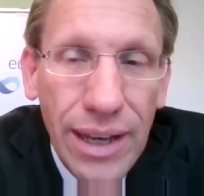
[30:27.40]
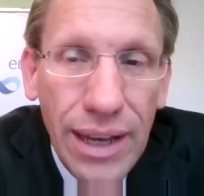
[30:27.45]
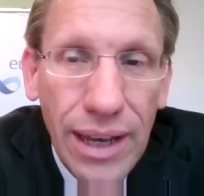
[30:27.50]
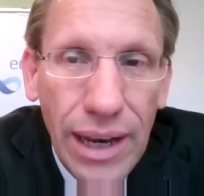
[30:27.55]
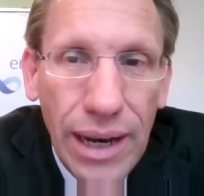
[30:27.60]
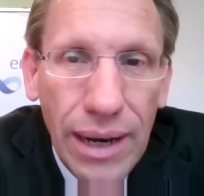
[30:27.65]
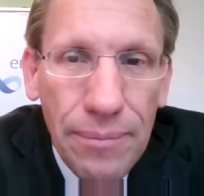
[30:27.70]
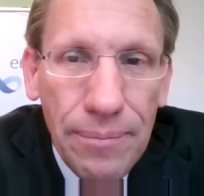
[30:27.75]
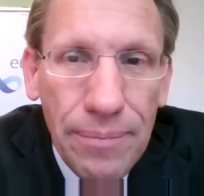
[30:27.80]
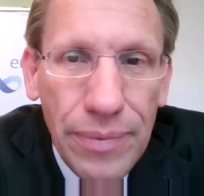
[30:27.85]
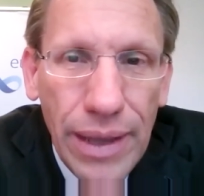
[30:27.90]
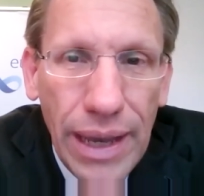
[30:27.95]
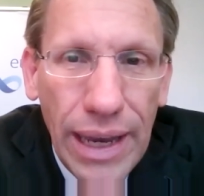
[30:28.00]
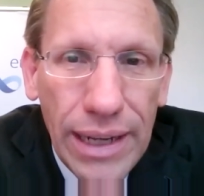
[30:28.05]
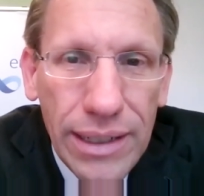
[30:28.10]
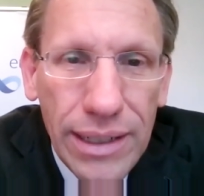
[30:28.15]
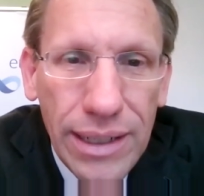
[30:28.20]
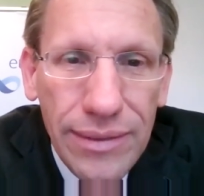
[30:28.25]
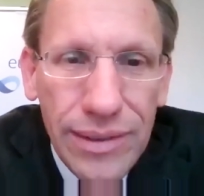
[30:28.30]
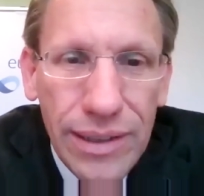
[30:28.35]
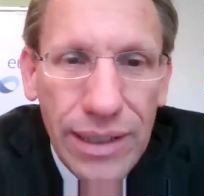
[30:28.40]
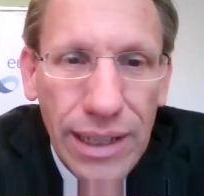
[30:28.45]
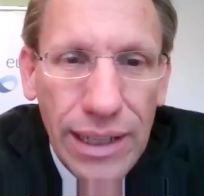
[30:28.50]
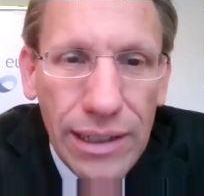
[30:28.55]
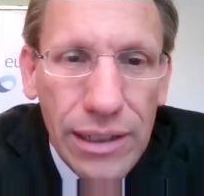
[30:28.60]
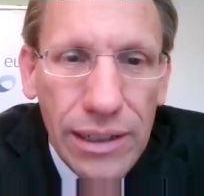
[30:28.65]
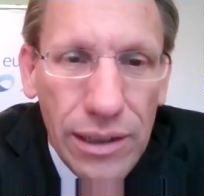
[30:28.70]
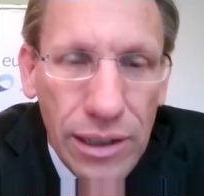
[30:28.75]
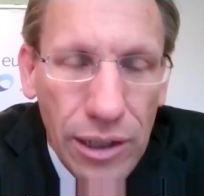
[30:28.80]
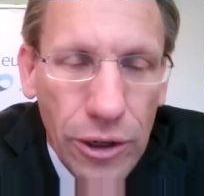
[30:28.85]
Um, and given the
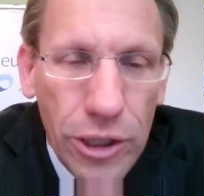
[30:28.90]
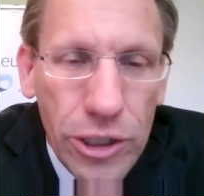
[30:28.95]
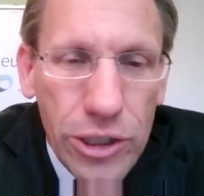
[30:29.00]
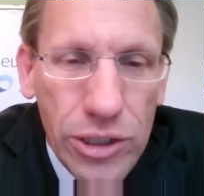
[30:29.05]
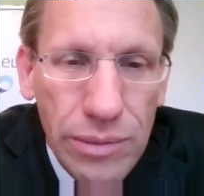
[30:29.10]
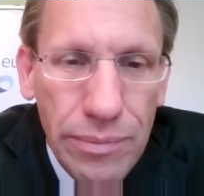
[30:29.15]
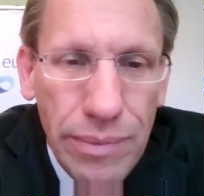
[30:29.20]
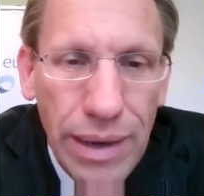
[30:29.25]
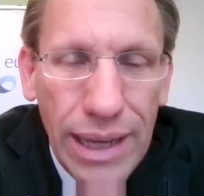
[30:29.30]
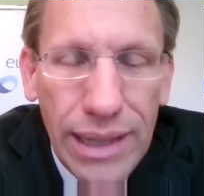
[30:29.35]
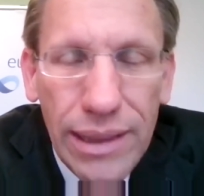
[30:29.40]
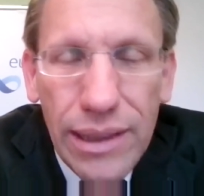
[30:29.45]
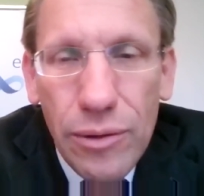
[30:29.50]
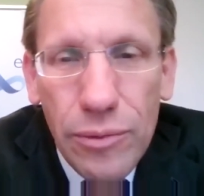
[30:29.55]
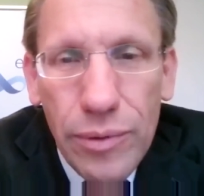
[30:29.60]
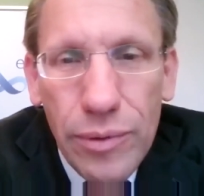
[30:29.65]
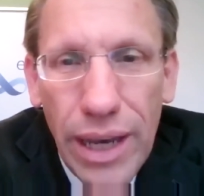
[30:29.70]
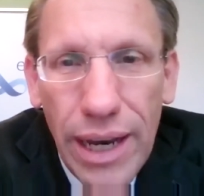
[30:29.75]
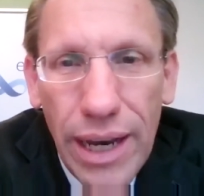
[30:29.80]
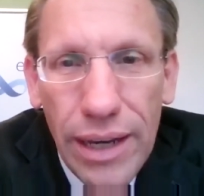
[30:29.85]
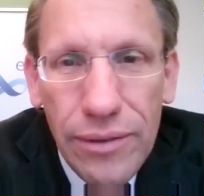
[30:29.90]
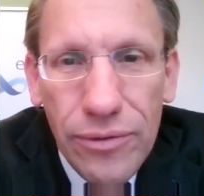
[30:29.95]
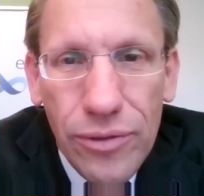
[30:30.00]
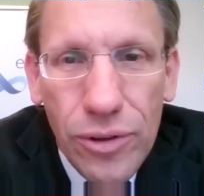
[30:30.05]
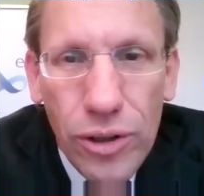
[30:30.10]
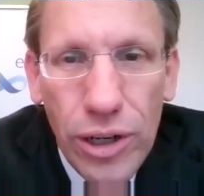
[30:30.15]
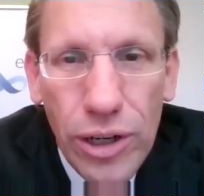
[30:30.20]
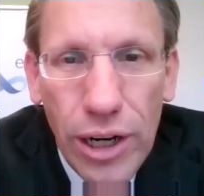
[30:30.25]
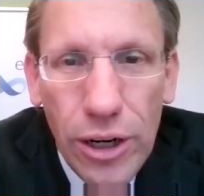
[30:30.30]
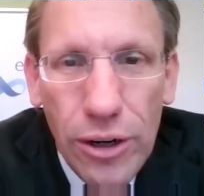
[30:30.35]
large demand that we had
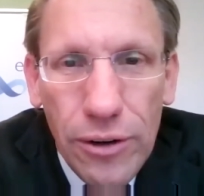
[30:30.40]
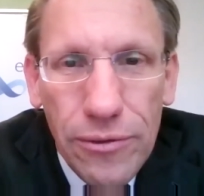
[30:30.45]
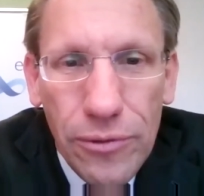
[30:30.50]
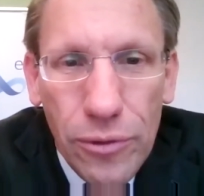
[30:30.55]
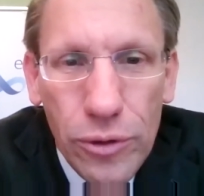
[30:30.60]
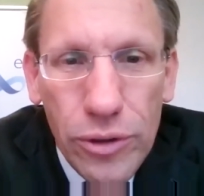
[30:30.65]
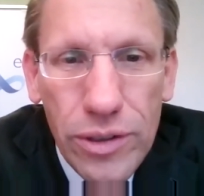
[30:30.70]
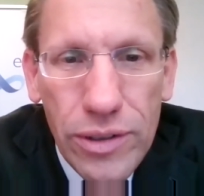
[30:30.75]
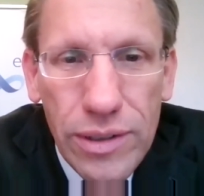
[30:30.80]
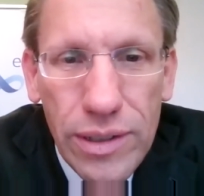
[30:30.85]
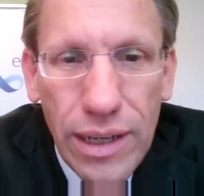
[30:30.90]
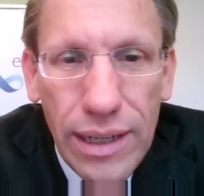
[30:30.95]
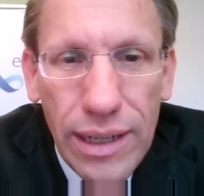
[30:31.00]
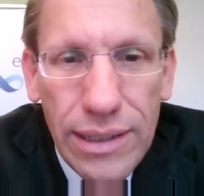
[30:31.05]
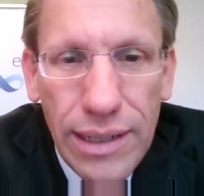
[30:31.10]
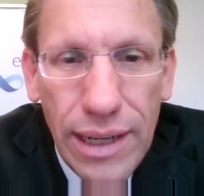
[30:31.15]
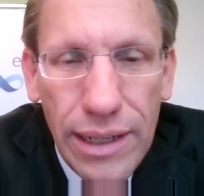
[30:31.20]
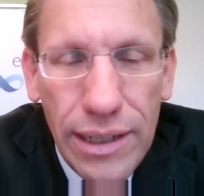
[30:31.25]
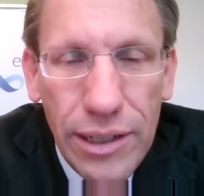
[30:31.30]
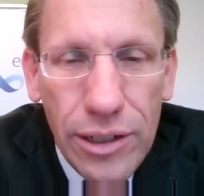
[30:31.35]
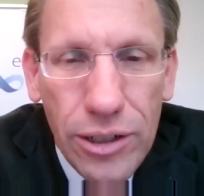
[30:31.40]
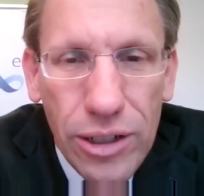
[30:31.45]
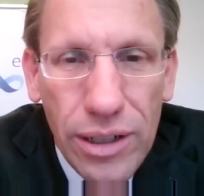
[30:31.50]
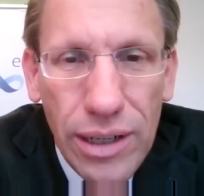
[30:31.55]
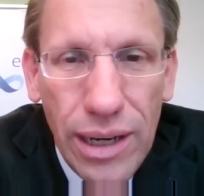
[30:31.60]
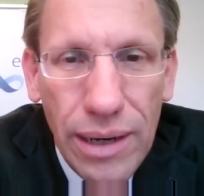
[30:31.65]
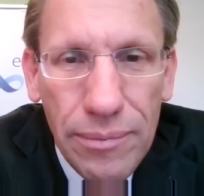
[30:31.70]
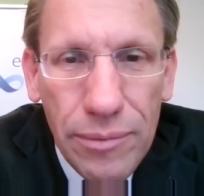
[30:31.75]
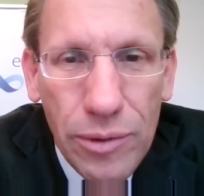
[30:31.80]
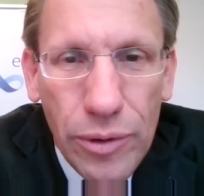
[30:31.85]
for our first uh, 10 year
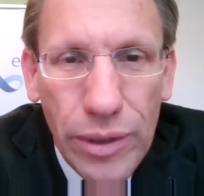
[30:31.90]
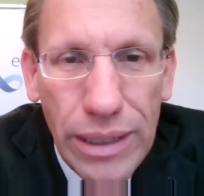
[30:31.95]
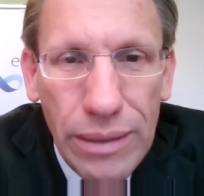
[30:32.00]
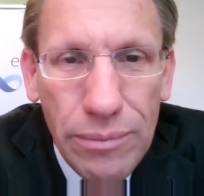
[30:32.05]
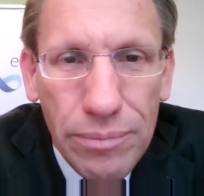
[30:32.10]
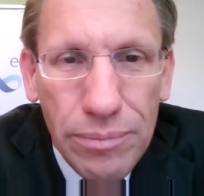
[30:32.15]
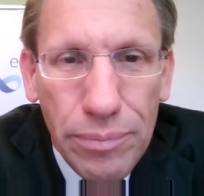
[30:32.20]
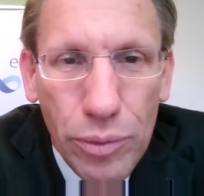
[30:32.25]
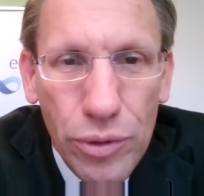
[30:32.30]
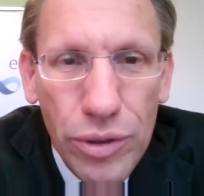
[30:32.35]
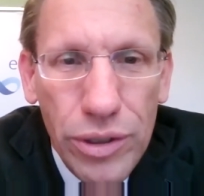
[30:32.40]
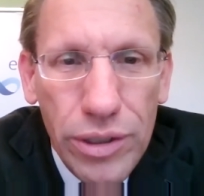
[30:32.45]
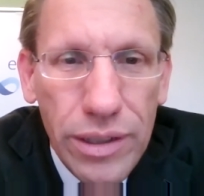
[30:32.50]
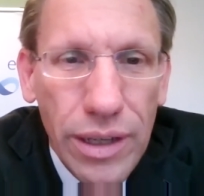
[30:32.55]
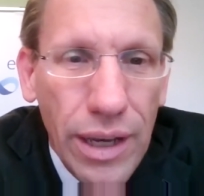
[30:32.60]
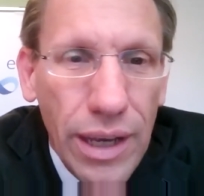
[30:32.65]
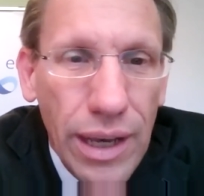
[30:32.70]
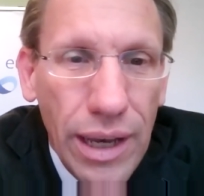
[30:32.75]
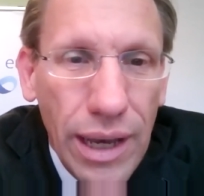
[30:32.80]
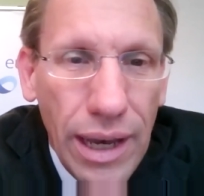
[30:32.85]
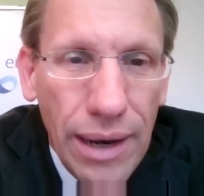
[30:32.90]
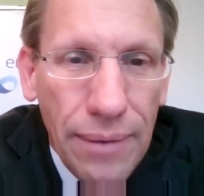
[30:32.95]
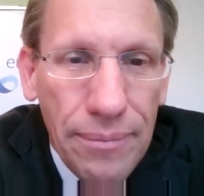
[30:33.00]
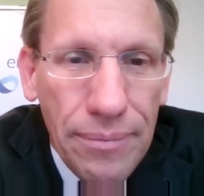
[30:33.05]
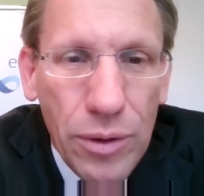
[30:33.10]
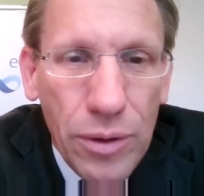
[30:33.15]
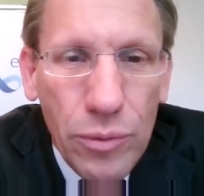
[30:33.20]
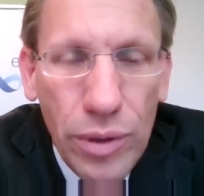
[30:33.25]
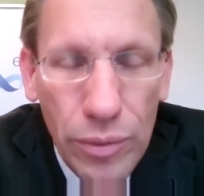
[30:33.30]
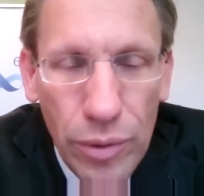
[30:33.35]
um, Green Bund,
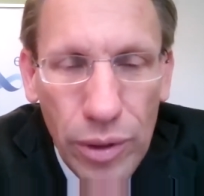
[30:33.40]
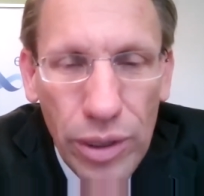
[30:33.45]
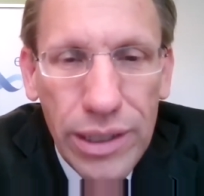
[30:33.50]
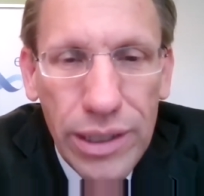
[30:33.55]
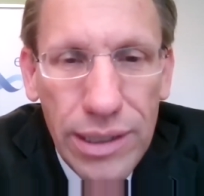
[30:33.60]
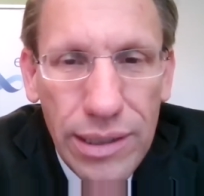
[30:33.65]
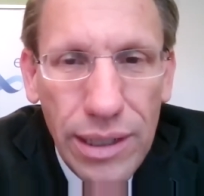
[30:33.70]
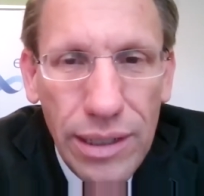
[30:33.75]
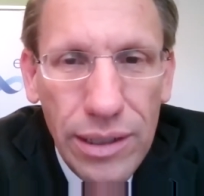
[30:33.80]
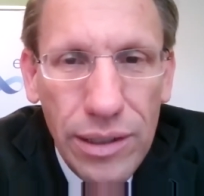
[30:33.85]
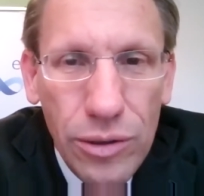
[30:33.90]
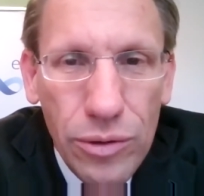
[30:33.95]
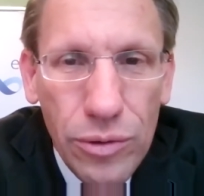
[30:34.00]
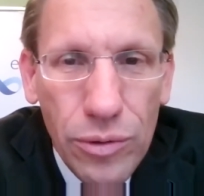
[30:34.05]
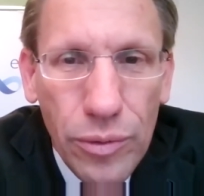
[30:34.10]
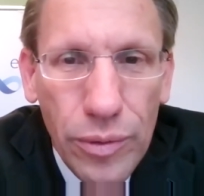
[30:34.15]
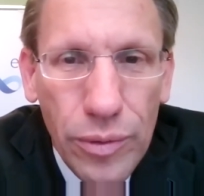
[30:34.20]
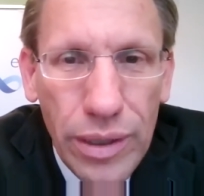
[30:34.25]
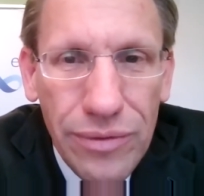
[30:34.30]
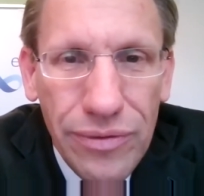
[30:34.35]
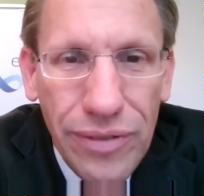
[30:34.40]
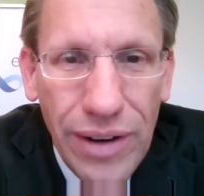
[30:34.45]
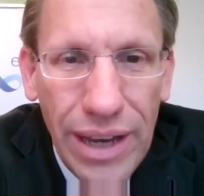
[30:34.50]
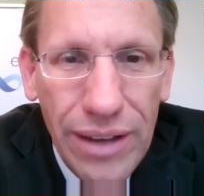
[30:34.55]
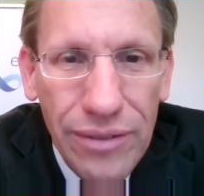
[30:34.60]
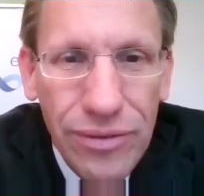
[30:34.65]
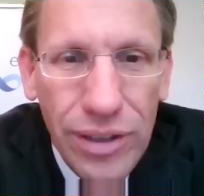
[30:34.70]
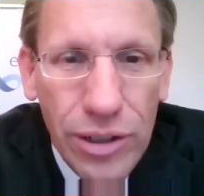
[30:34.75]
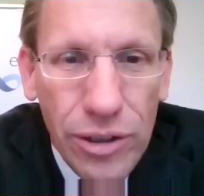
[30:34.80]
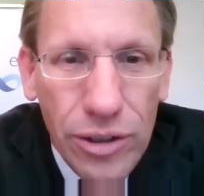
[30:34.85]
um, we will continue with a
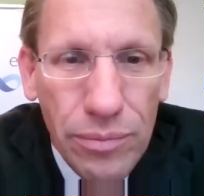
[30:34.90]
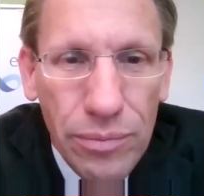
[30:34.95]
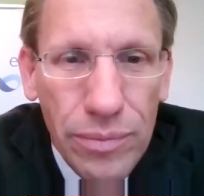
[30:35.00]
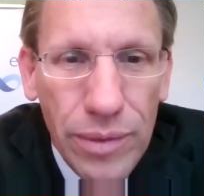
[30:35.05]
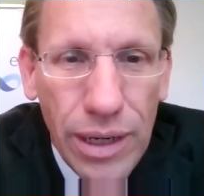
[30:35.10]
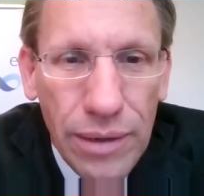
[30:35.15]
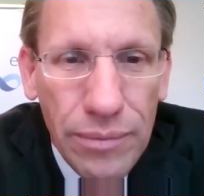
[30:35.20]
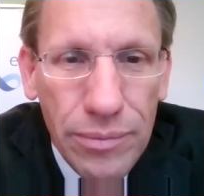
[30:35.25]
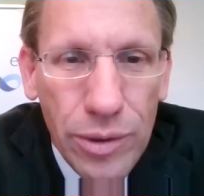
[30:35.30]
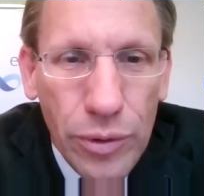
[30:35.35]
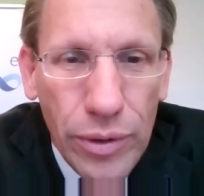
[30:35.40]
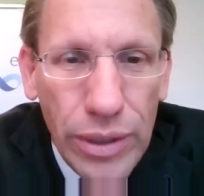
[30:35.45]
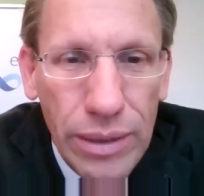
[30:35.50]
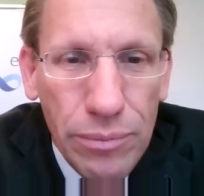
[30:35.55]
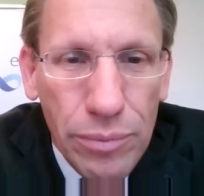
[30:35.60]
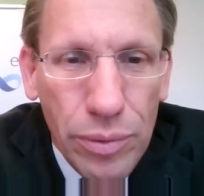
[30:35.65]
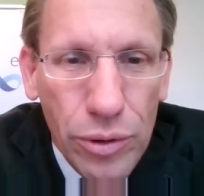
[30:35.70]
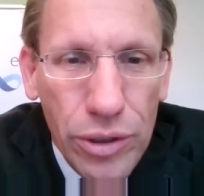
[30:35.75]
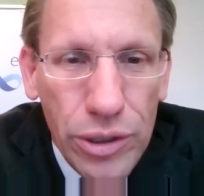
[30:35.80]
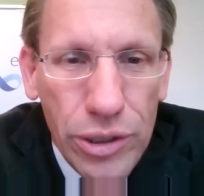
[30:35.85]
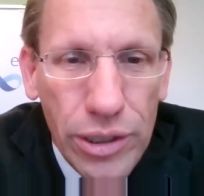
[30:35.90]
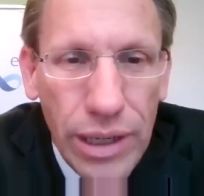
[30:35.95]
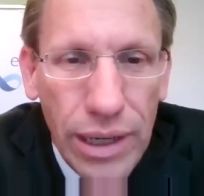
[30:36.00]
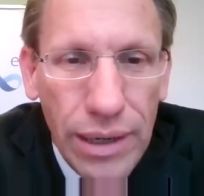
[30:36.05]
five year Green Bund